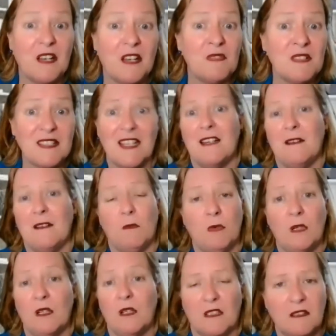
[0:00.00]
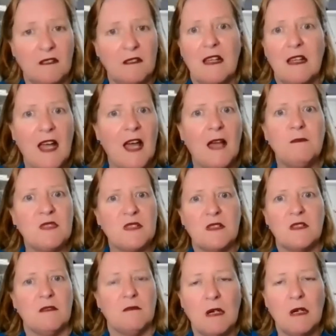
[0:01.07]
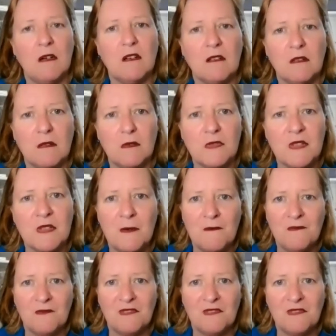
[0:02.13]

that I've seen work absolute miracles